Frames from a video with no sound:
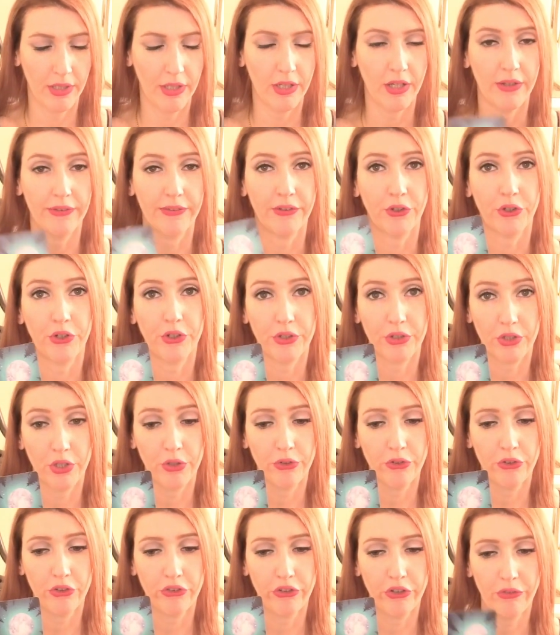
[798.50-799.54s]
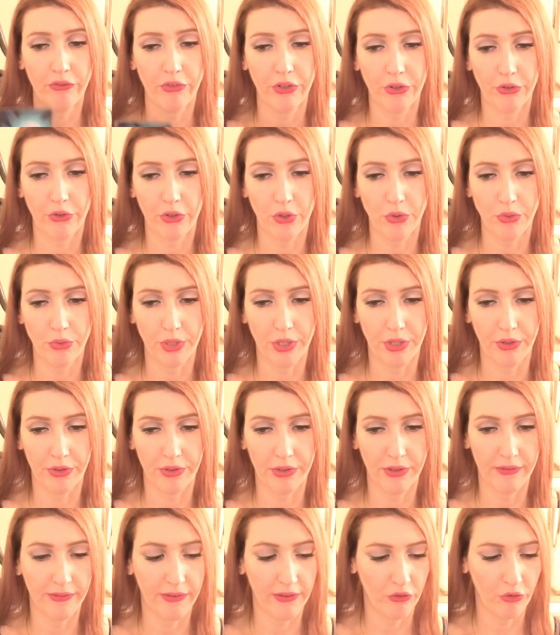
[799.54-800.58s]
because you're close to achieving your goal here in
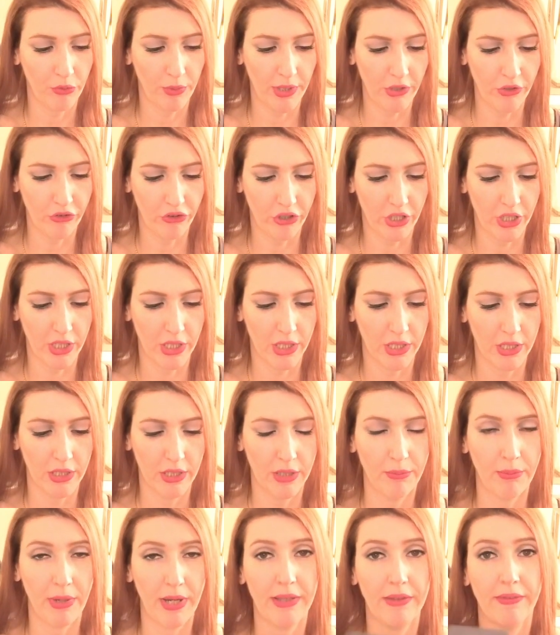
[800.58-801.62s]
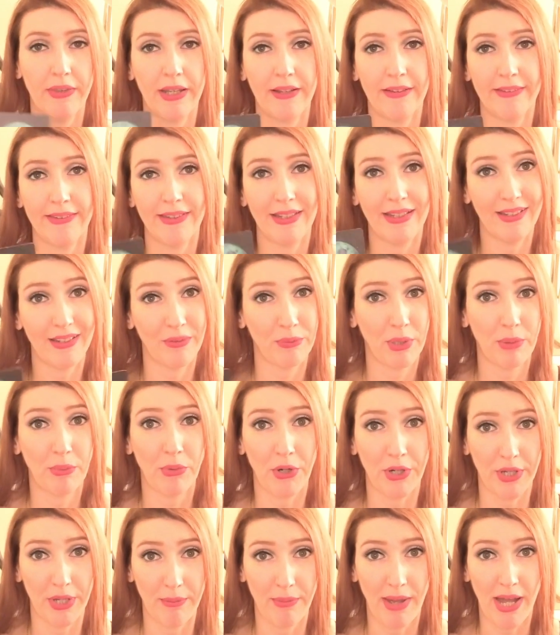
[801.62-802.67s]
this situation, but things need to be
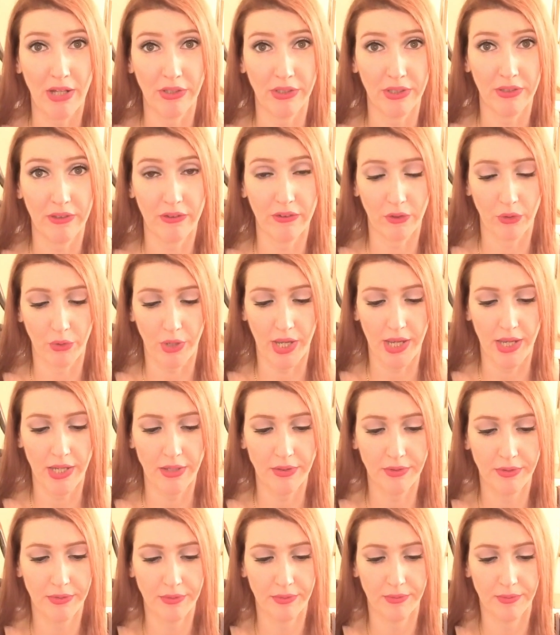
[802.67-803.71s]
brought into balance, okay?